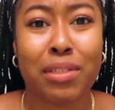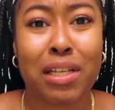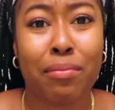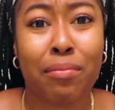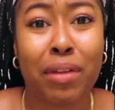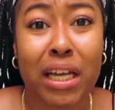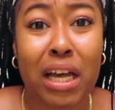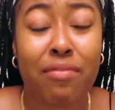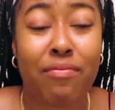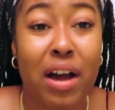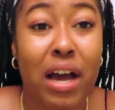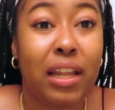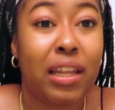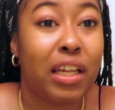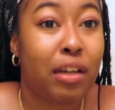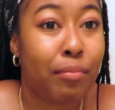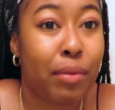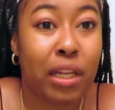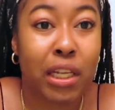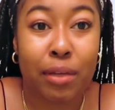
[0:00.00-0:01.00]
I'm like, if I
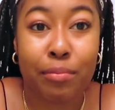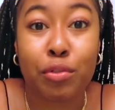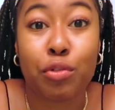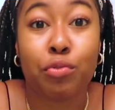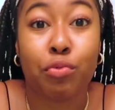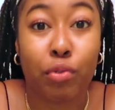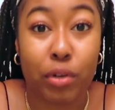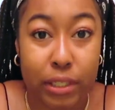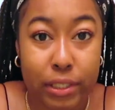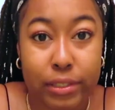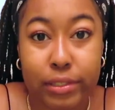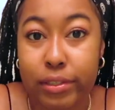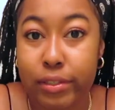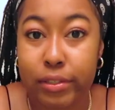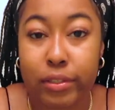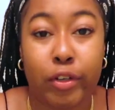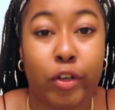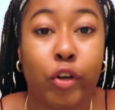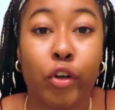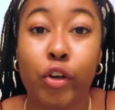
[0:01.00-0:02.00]
lick my lips once,
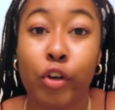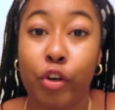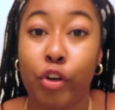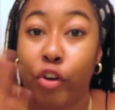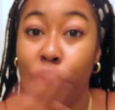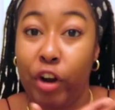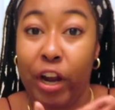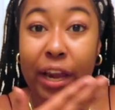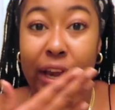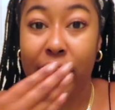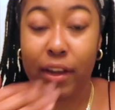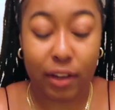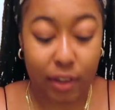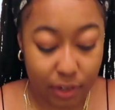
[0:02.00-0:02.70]
great.